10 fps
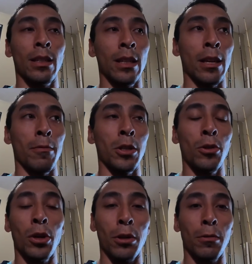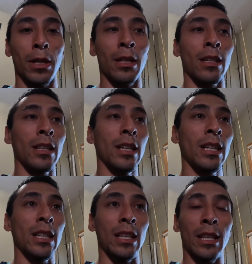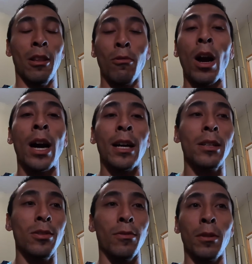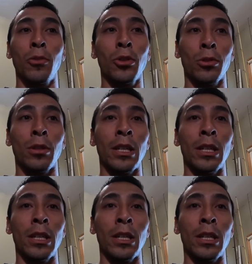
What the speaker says: And then when you hook one in the rocks from shore,